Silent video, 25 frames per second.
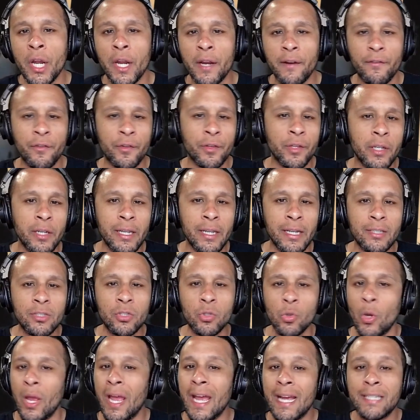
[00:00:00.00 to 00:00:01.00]
for the Knicks
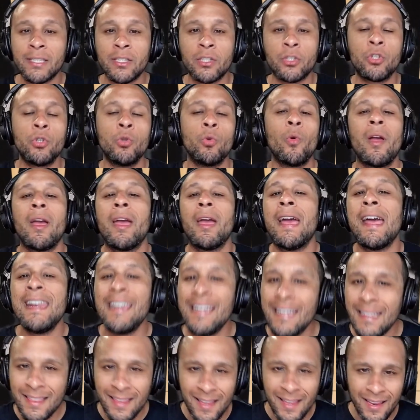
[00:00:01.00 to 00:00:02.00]
to execute
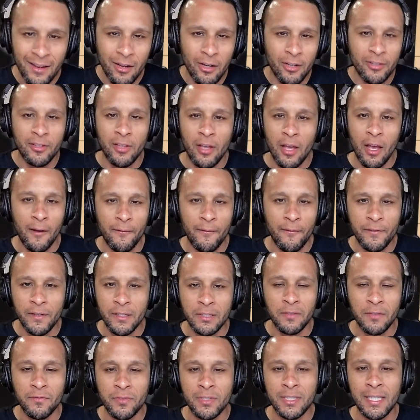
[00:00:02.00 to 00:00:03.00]
anything on the
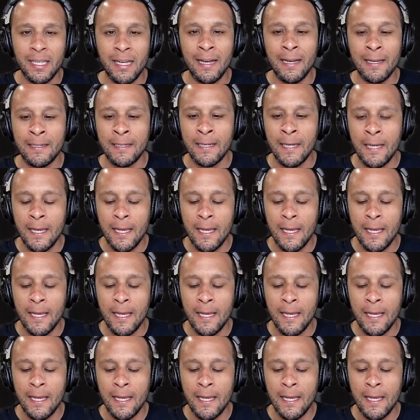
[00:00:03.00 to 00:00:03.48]
offensive side.